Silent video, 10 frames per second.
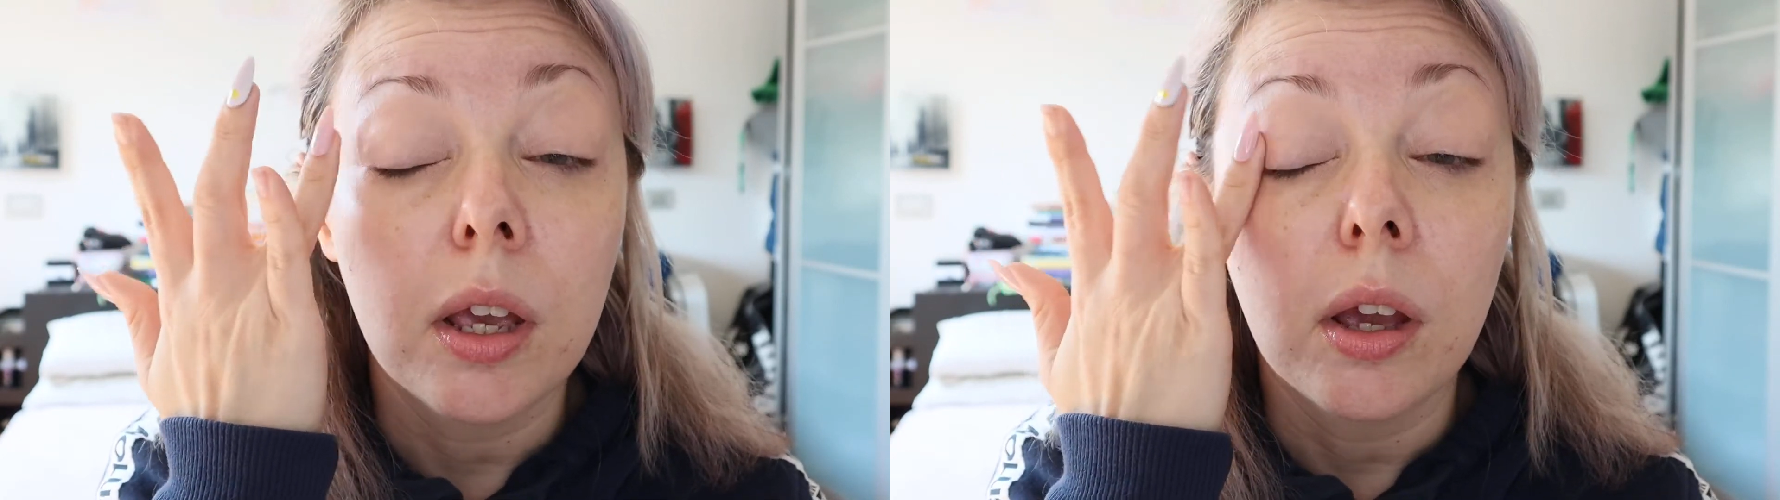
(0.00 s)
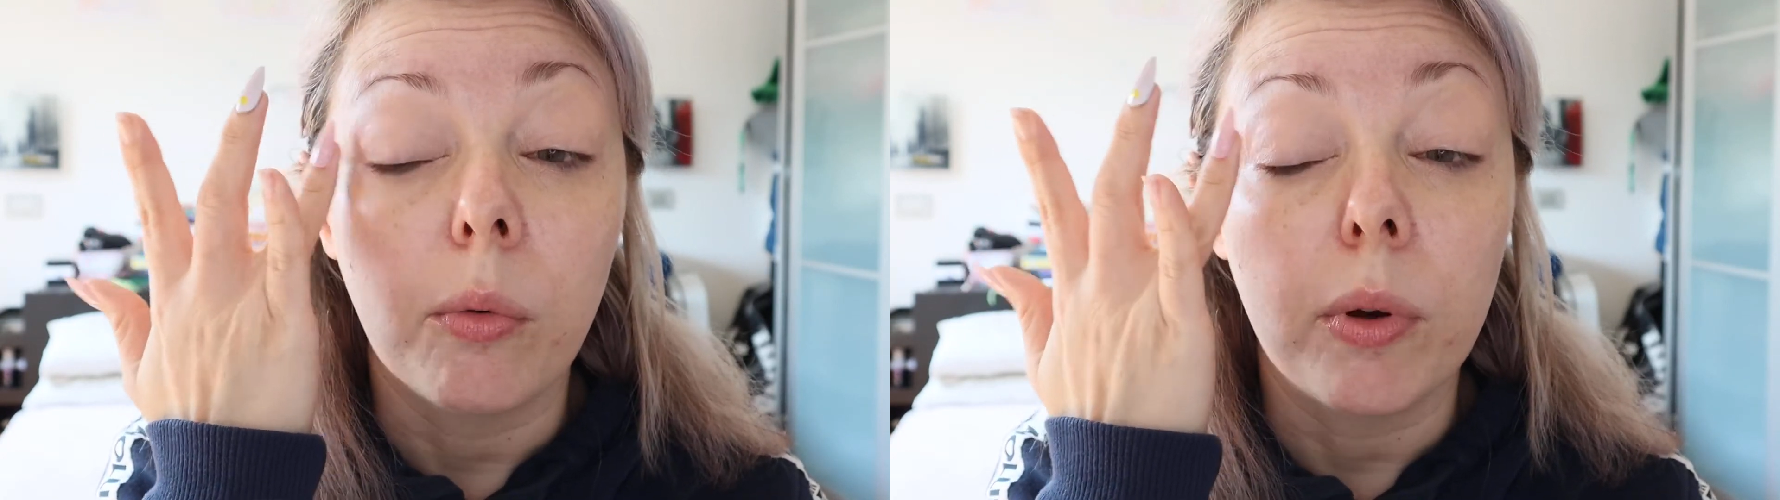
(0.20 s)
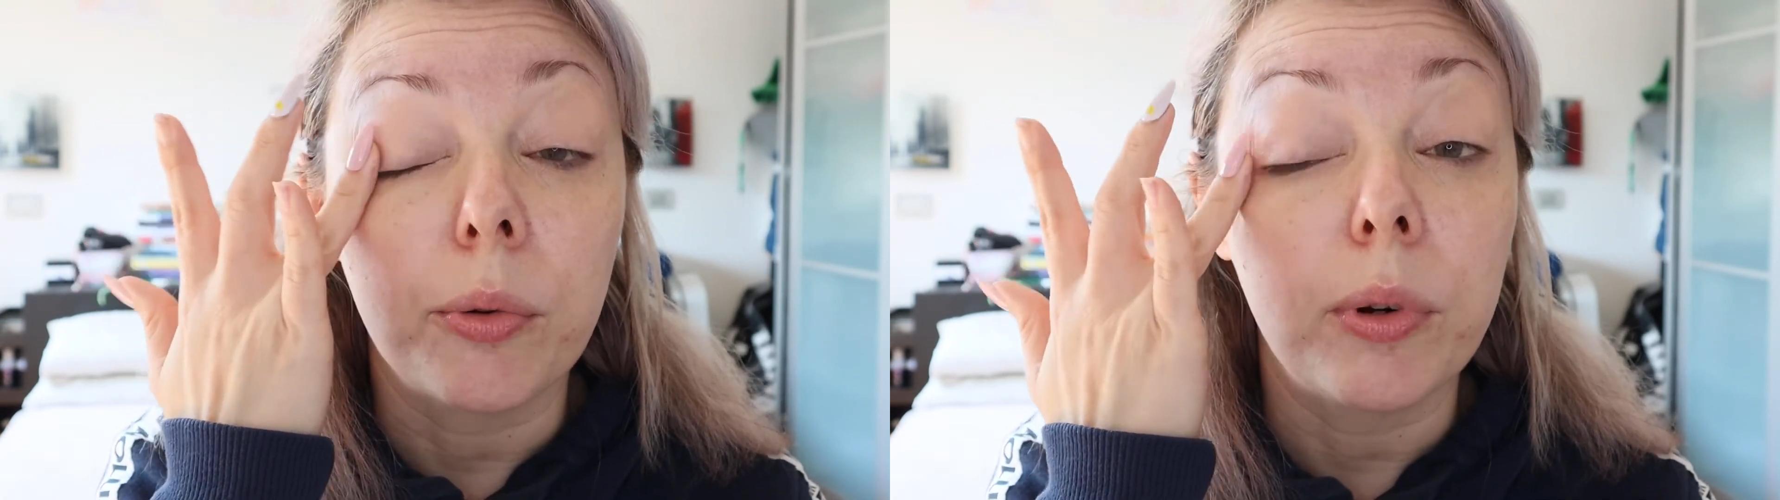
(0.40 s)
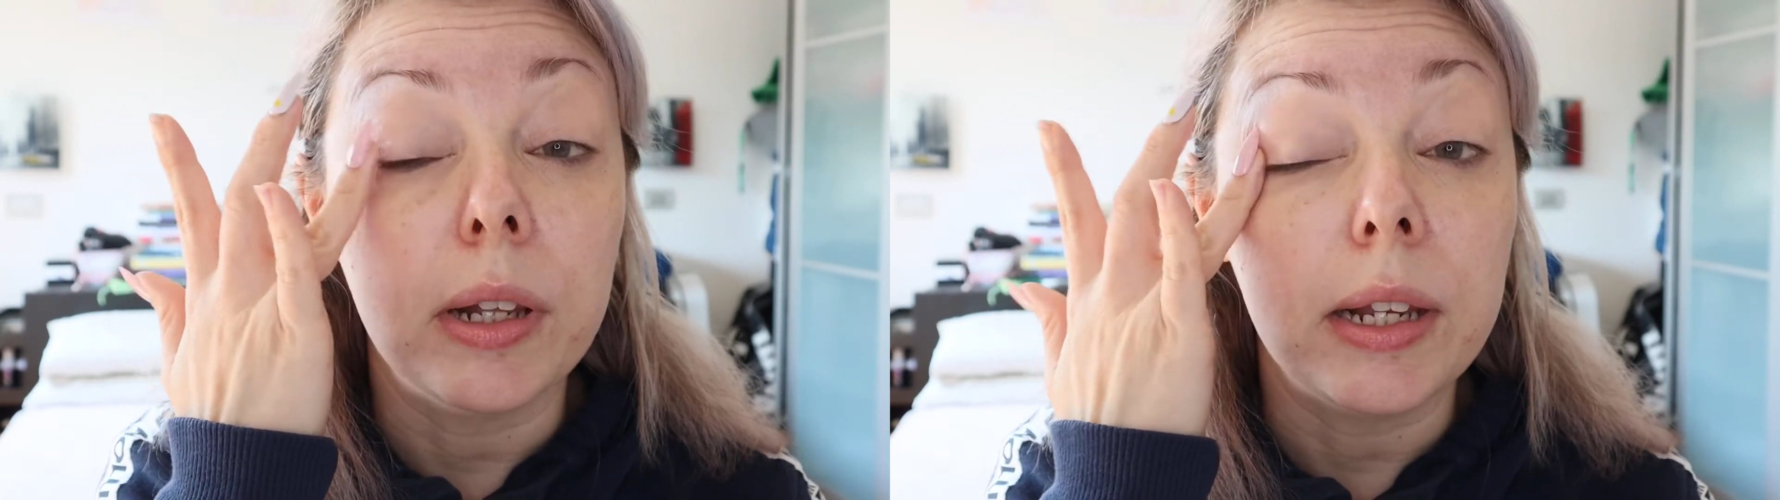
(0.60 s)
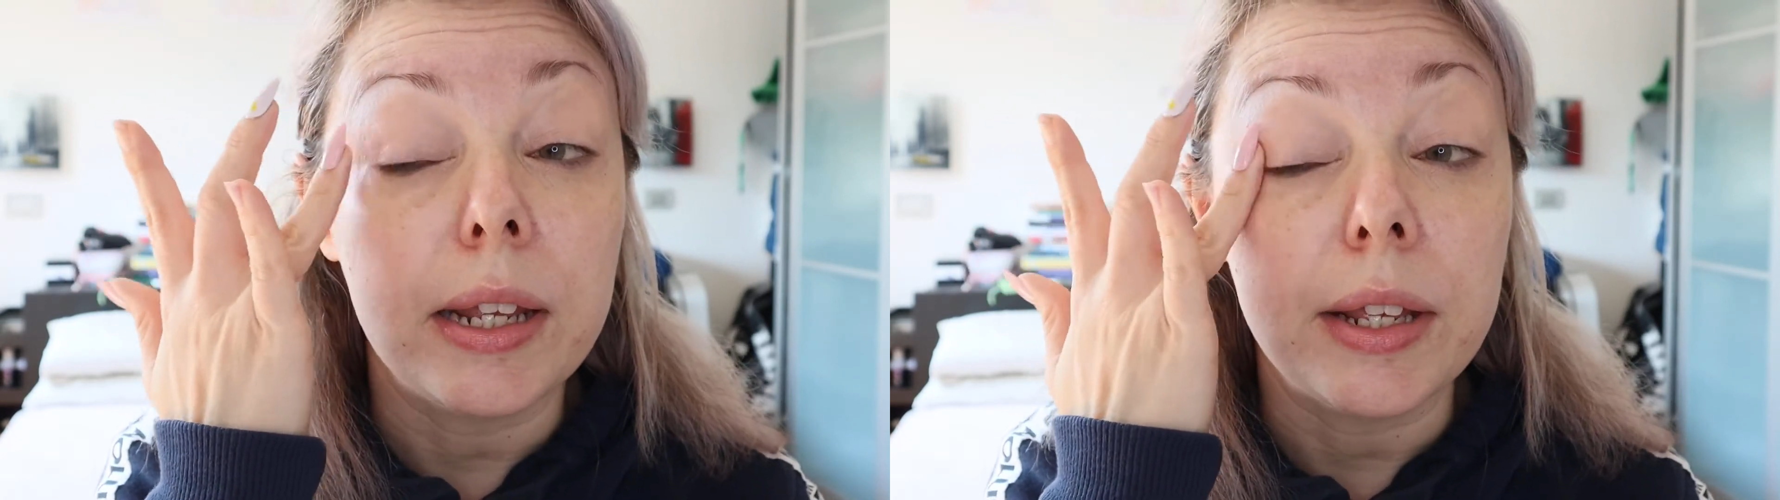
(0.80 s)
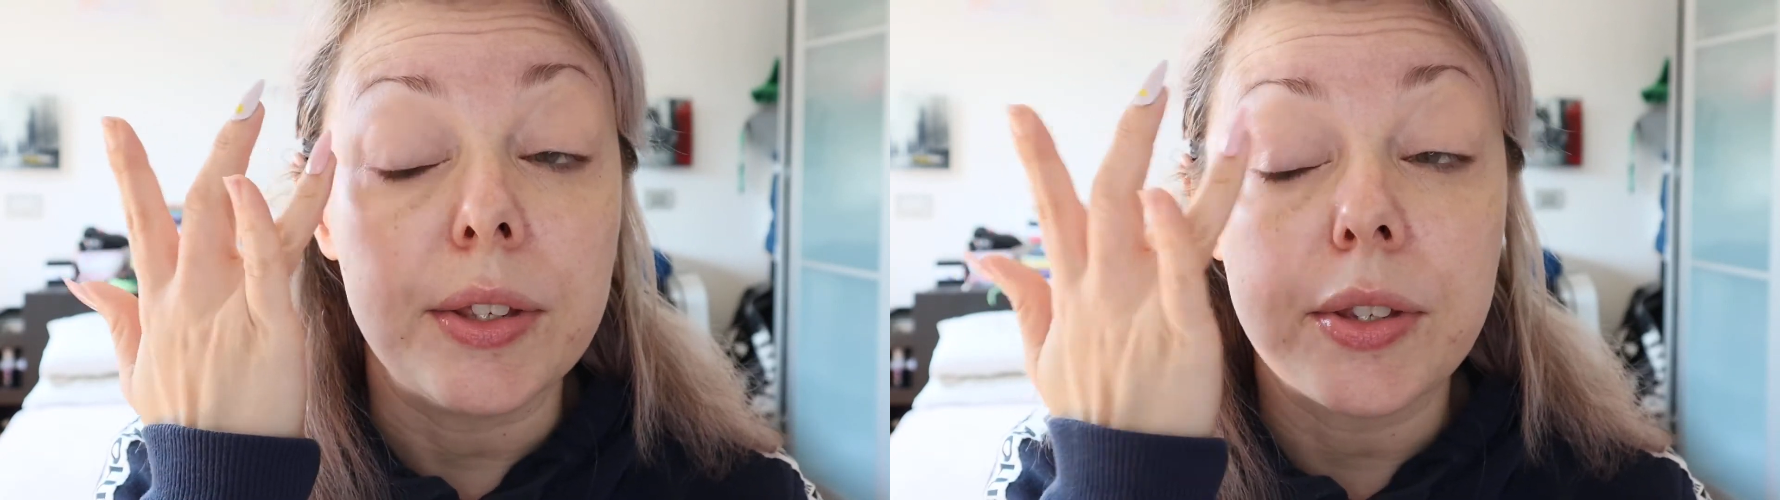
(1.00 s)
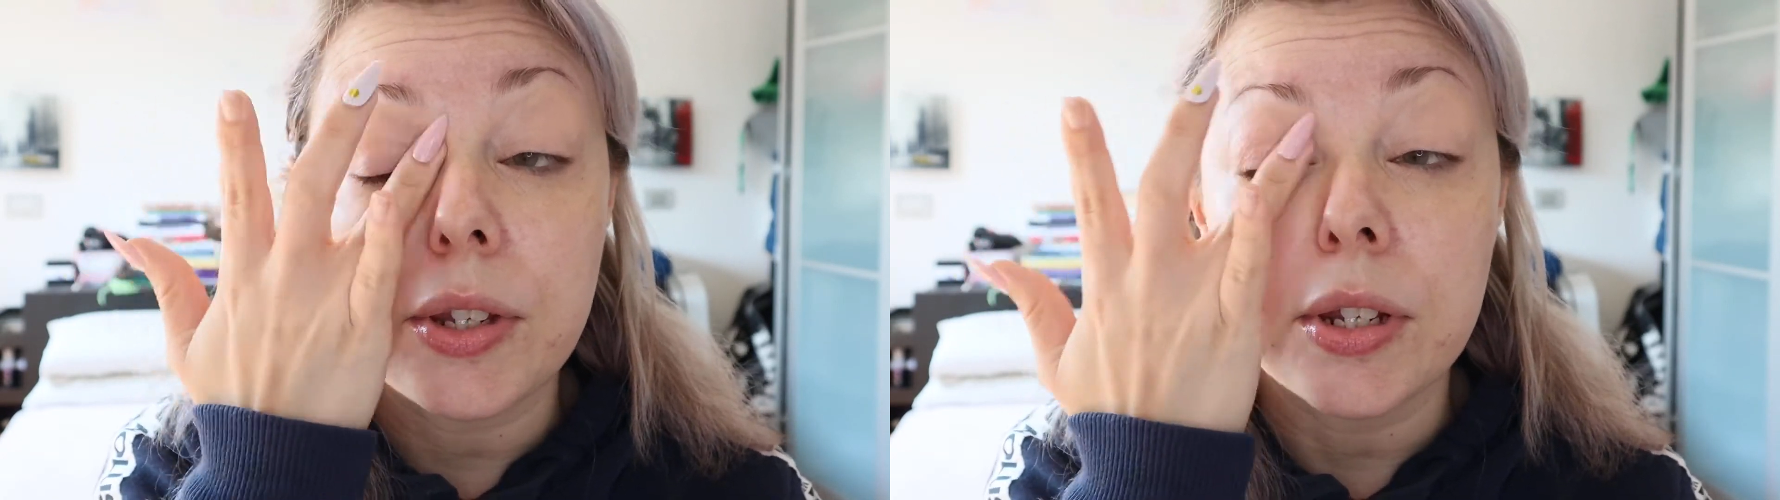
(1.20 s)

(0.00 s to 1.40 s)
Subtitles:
were released,